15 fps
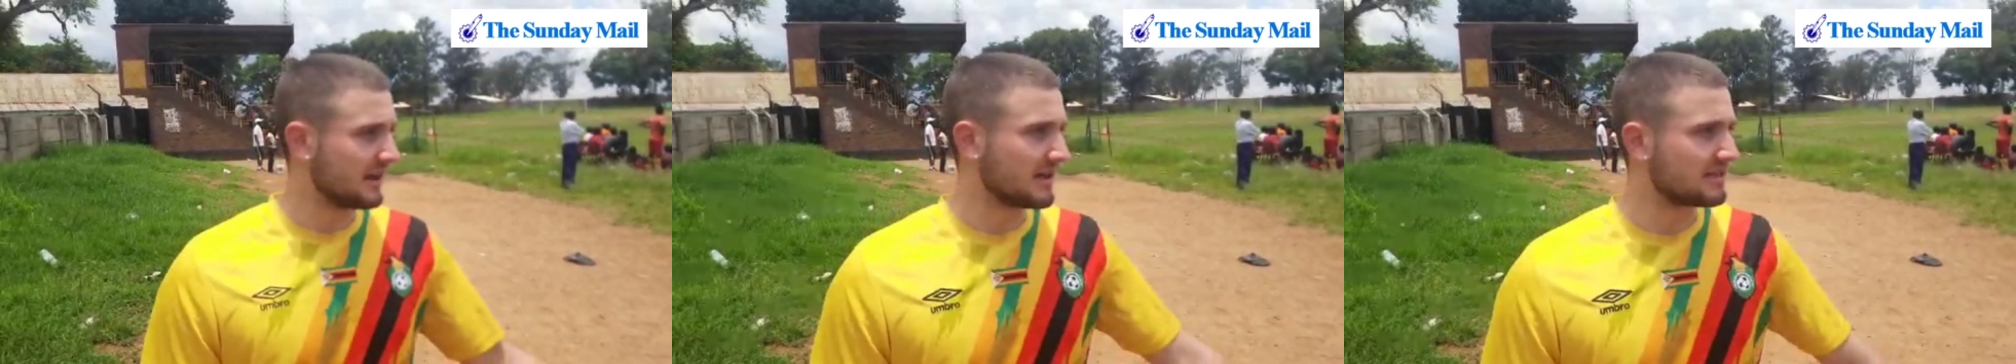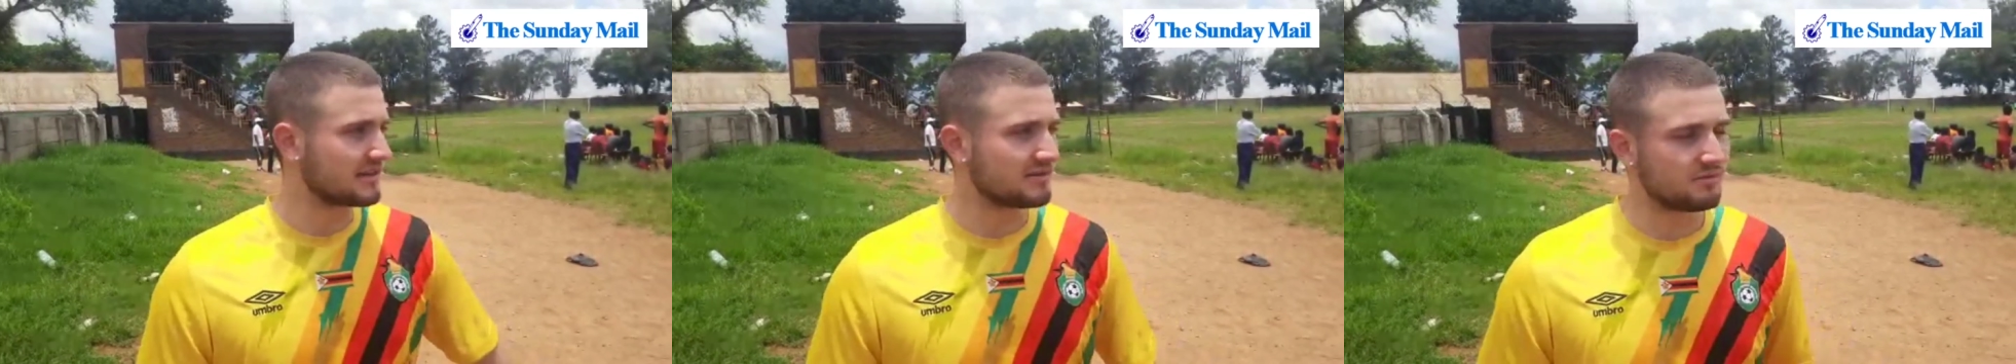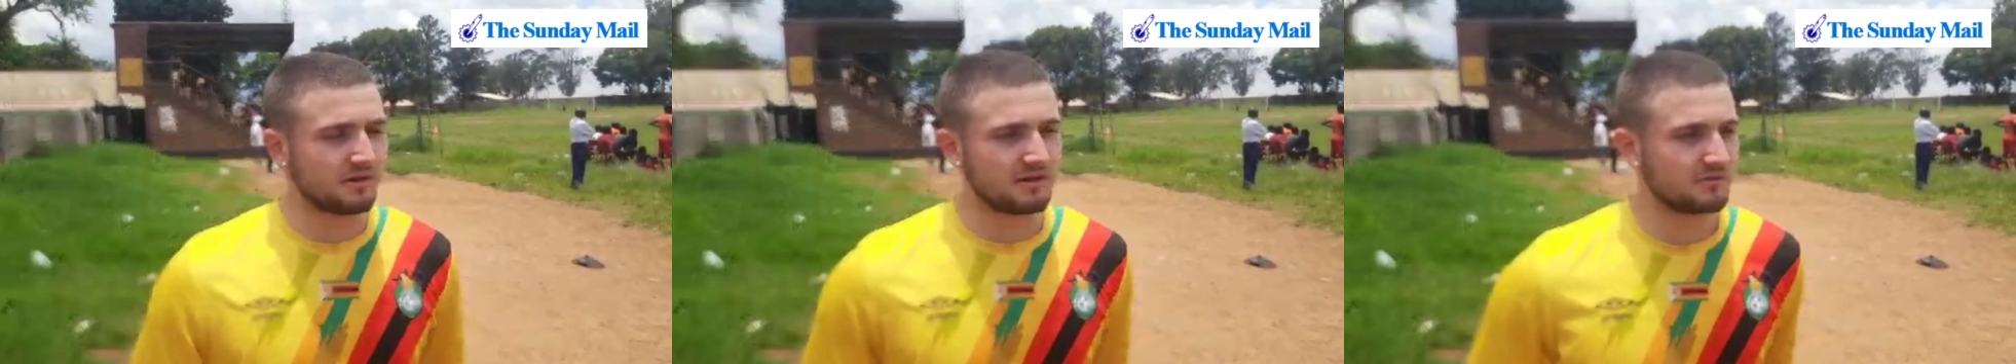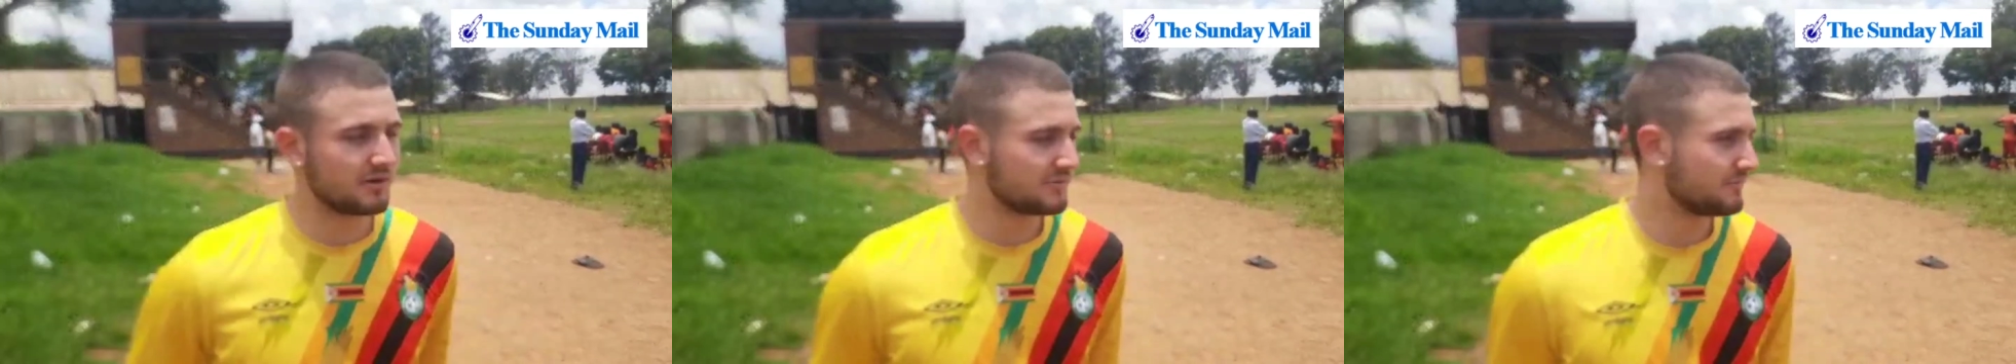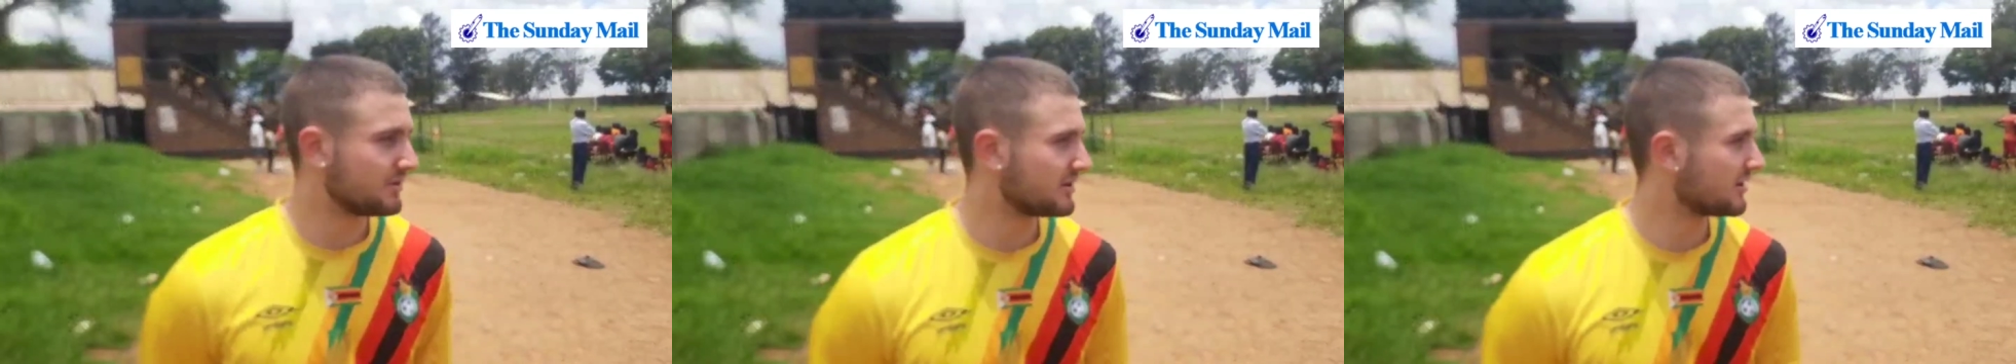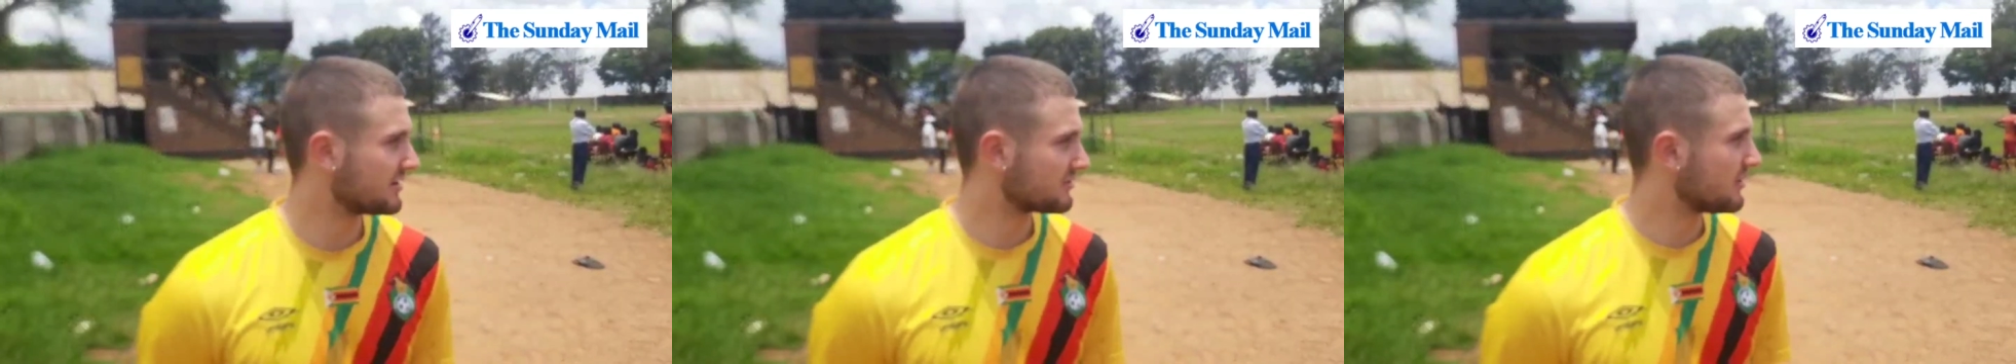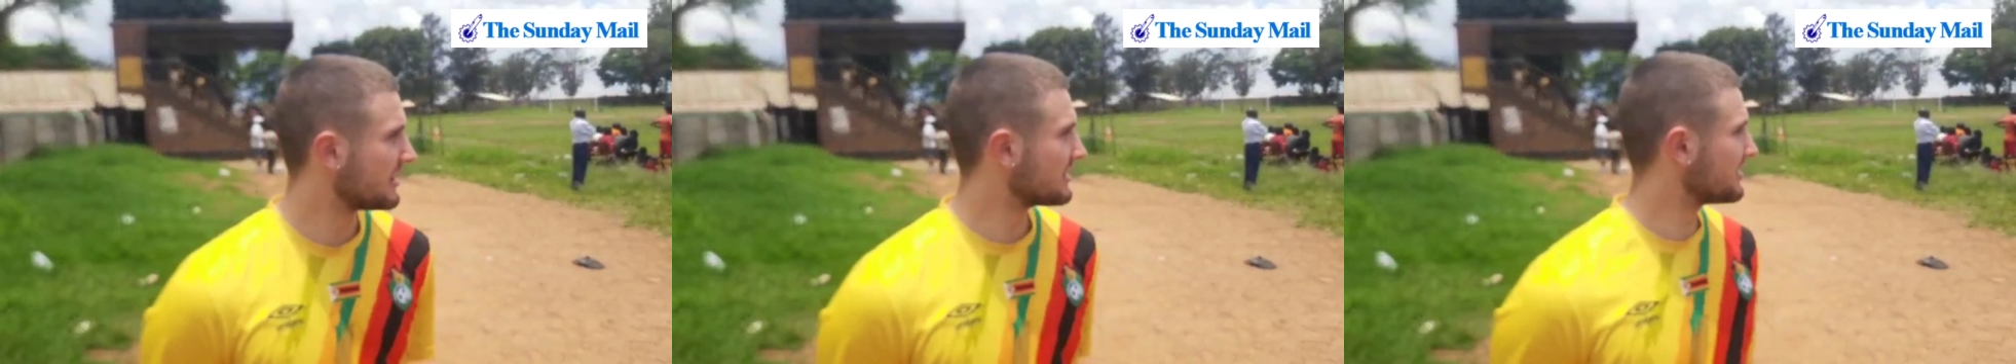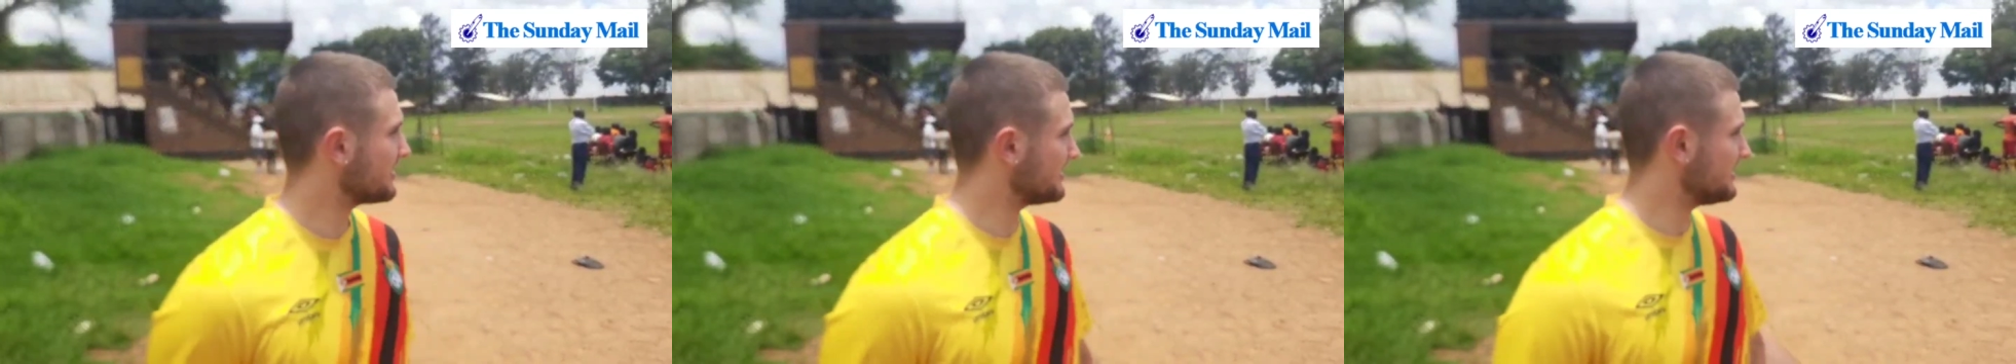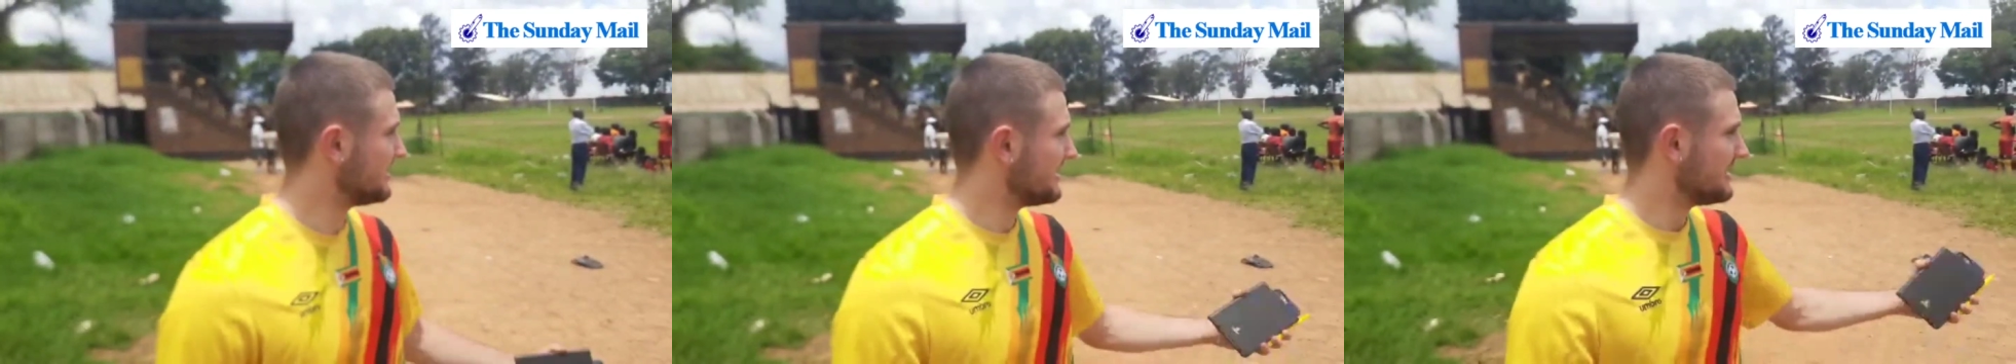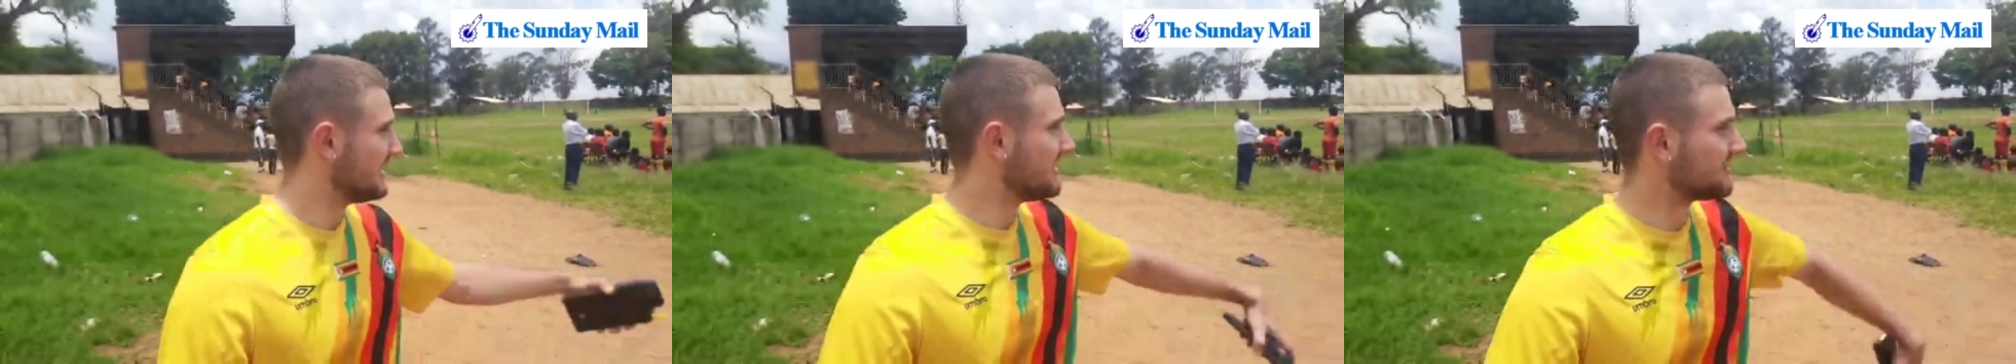I think we're putting on quite a good
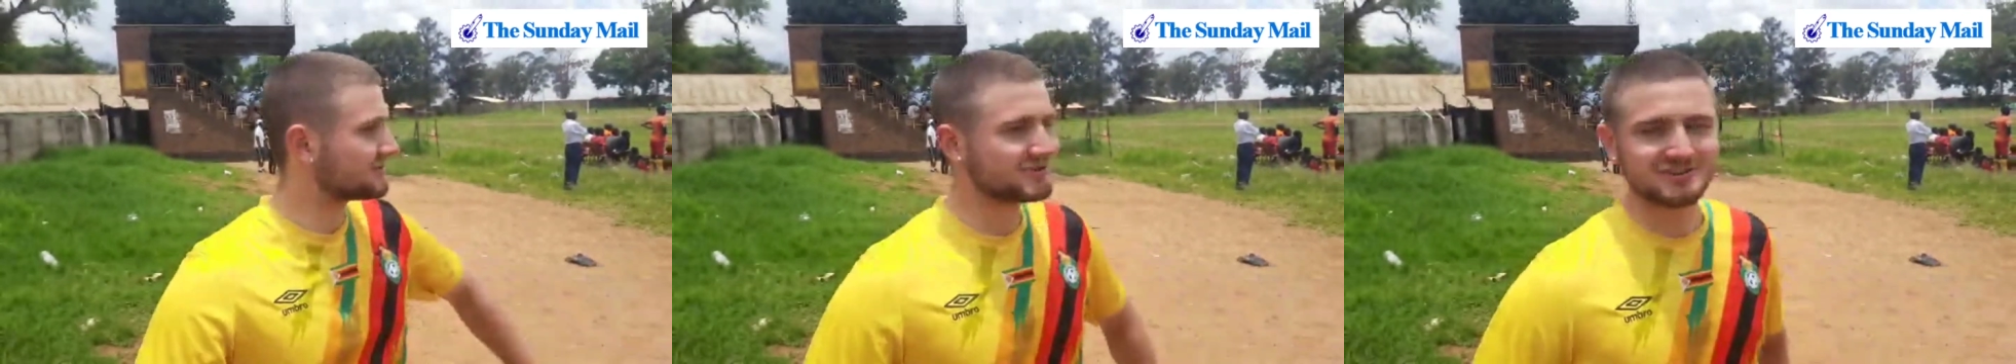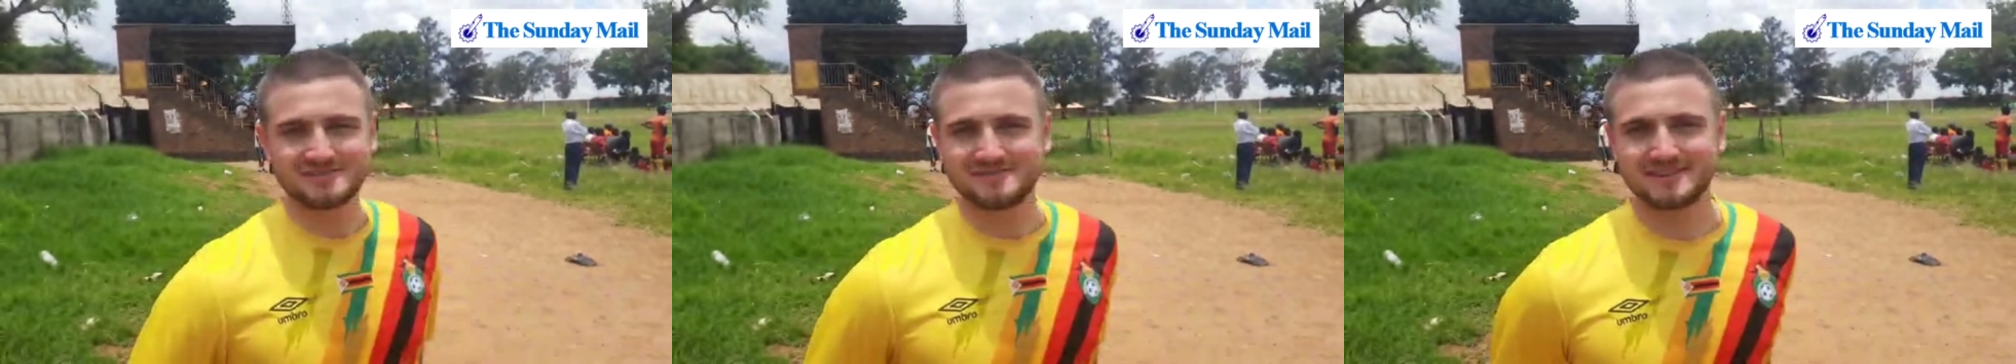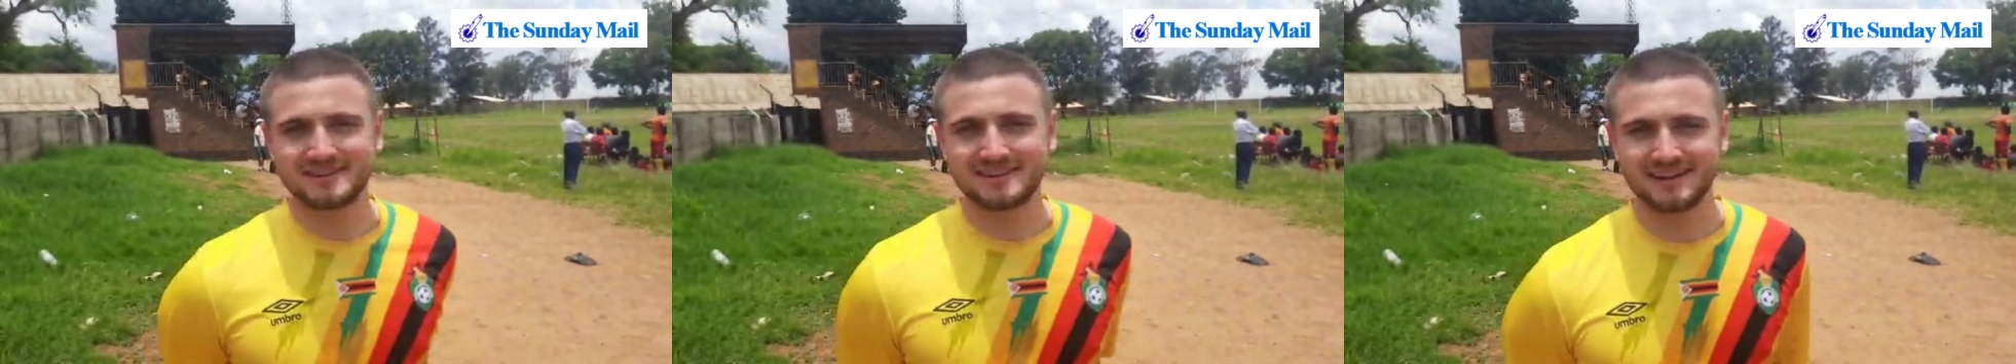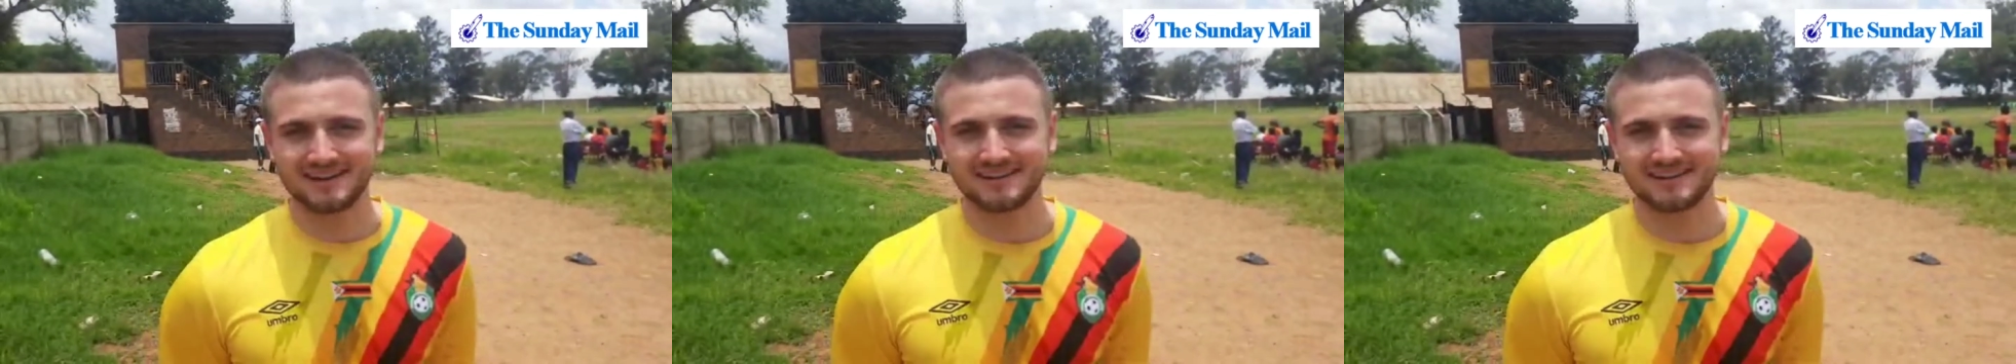little tournament here